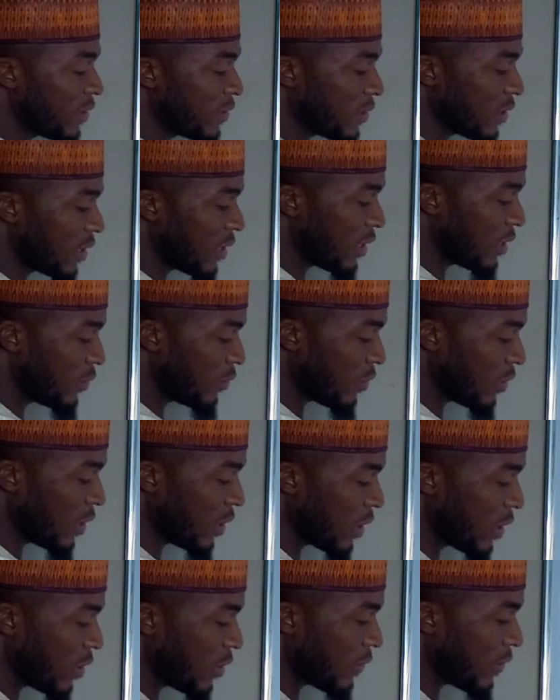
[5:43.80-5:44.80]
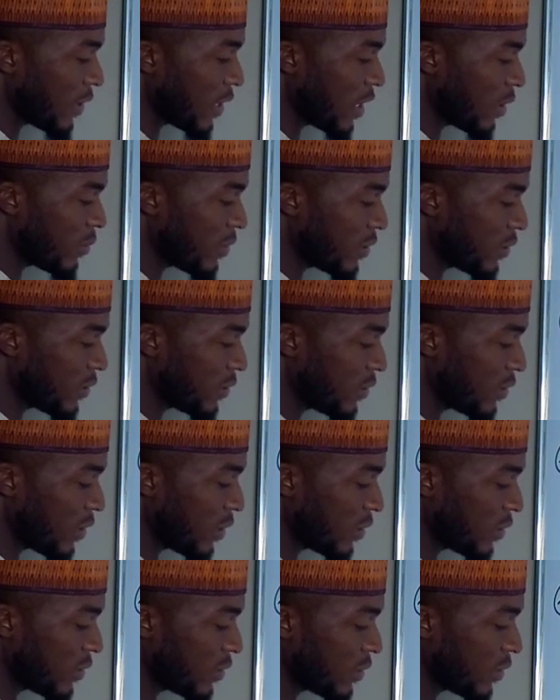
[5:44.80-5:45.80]
this again, you end up having
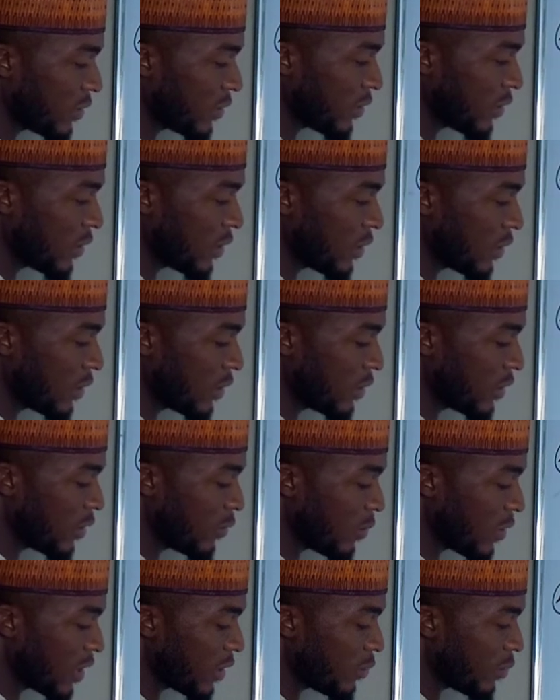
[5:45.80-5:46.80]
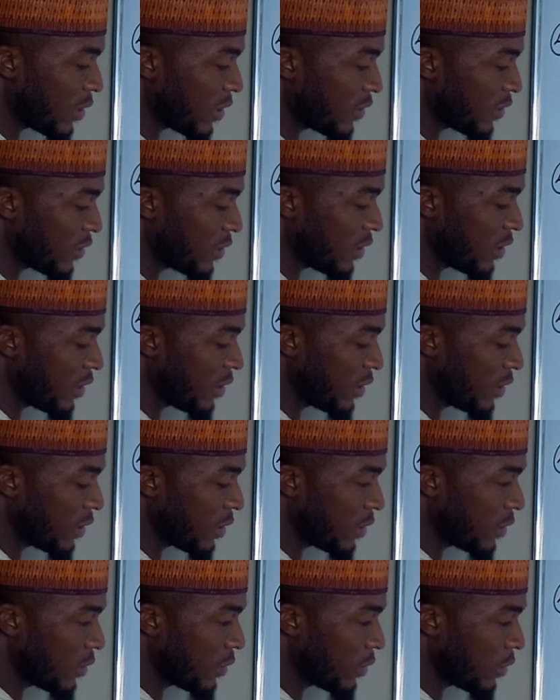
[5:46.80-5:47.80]
6 divided by
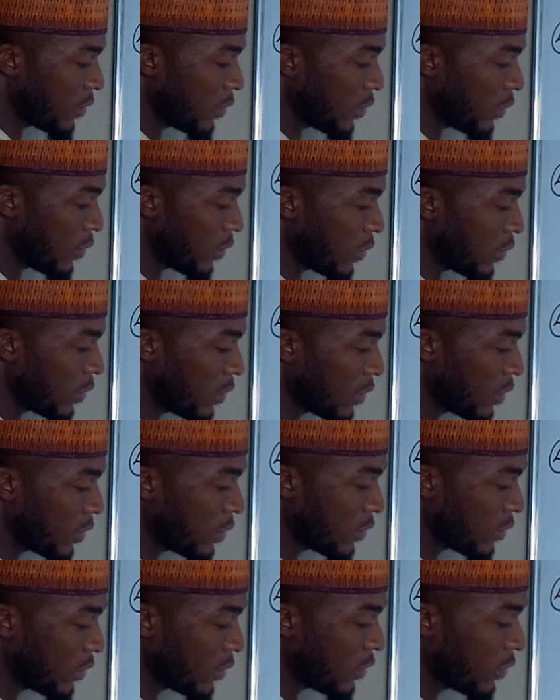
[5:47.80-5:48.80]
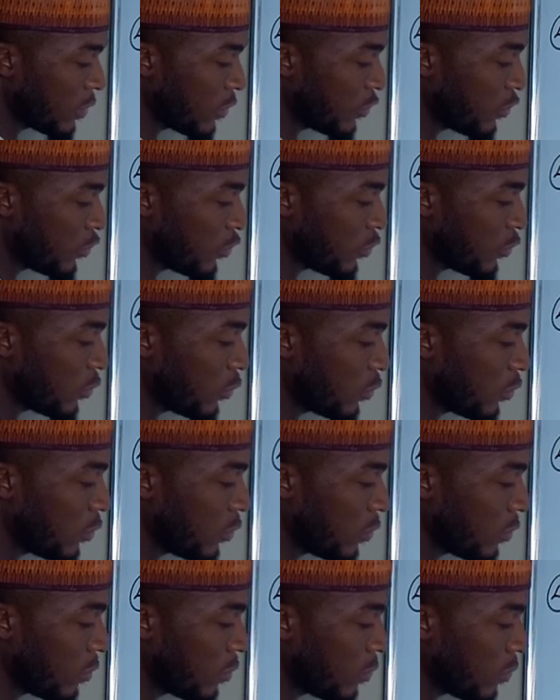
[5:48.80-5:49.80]
3 log 2
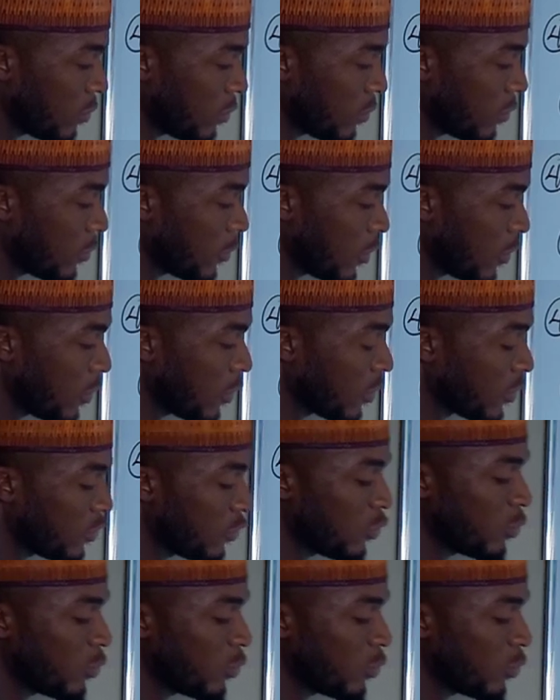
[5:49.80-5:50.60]
log